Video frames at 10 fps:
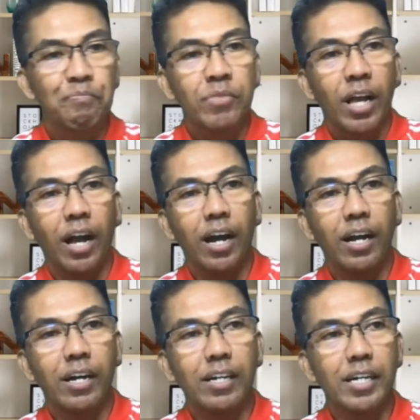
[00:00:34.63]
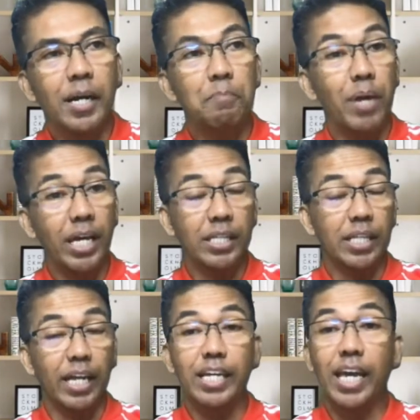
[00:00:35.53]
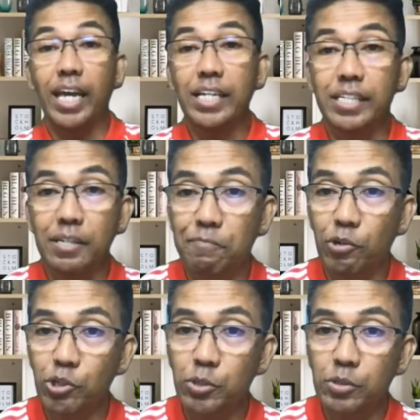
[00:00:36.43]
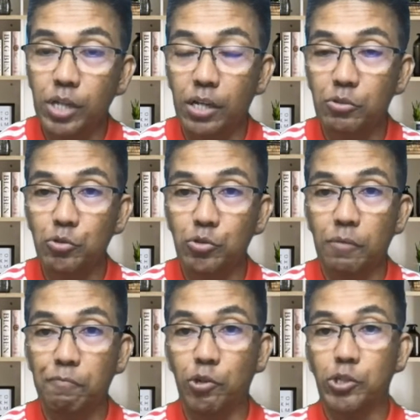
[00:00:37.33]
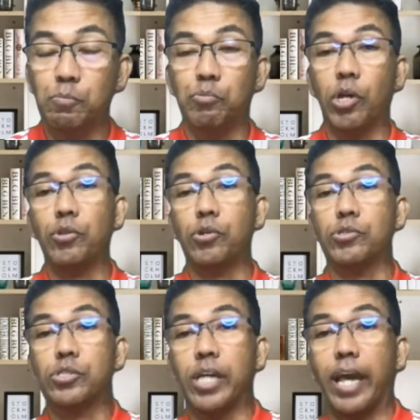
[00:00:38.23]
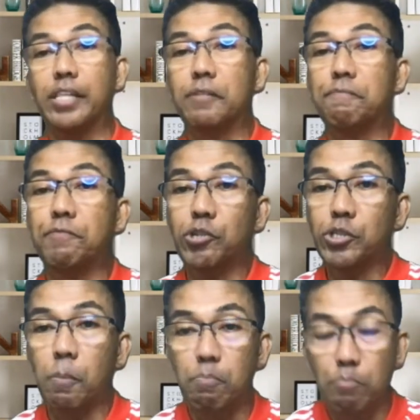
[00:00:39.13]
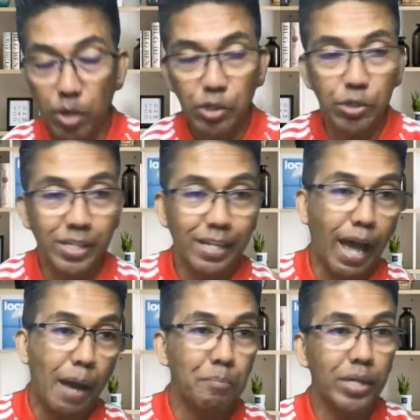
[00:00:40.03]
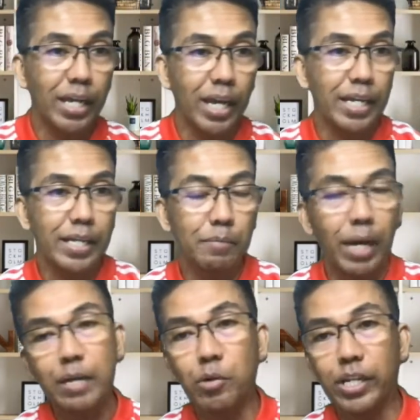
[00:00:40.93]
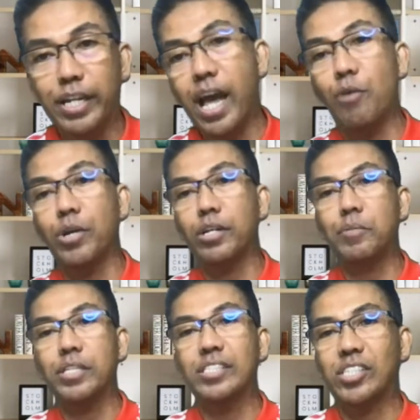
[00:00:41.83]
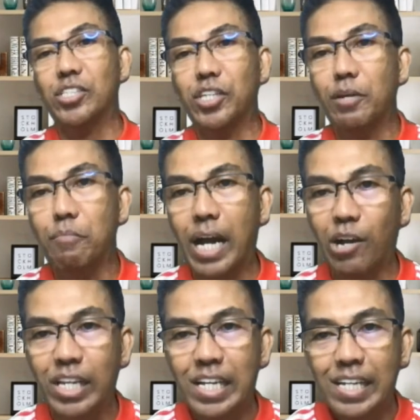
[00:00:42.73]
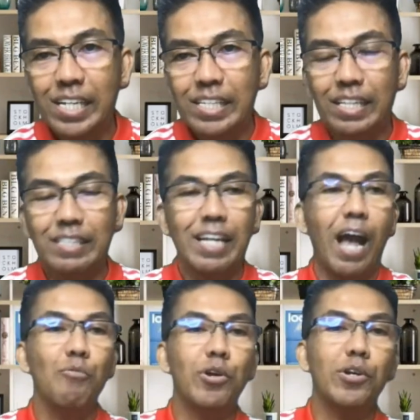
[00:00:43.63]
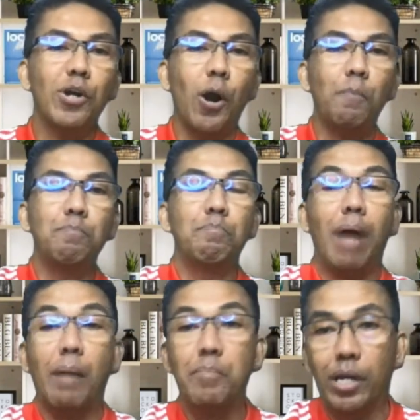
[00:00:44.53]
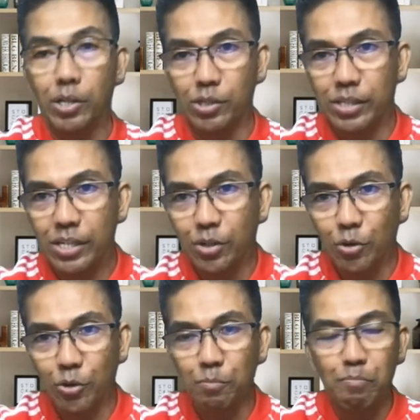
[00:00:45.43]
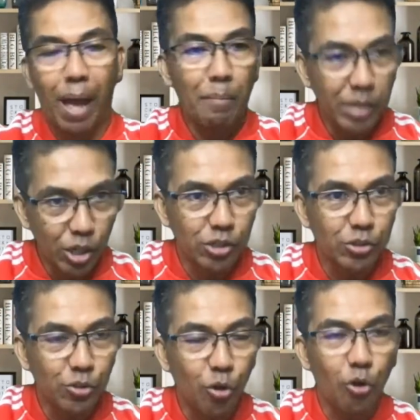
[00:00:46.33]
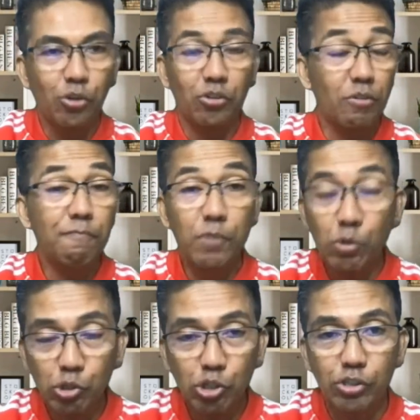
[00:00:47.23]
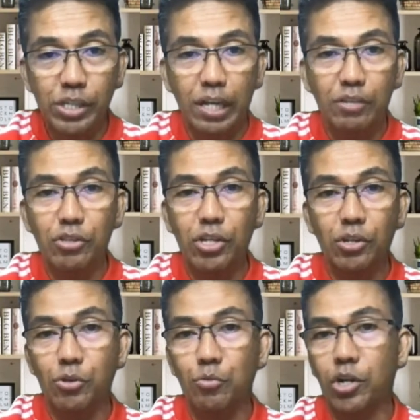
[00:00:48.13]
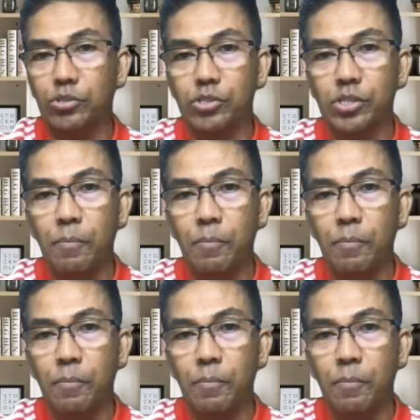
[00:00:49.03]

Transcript: Abel and Cain, the first brothers and the first murder that happened in the Bible. And now we're going to be discussing about the Tower of Babel or Babylon or confusion in the other words.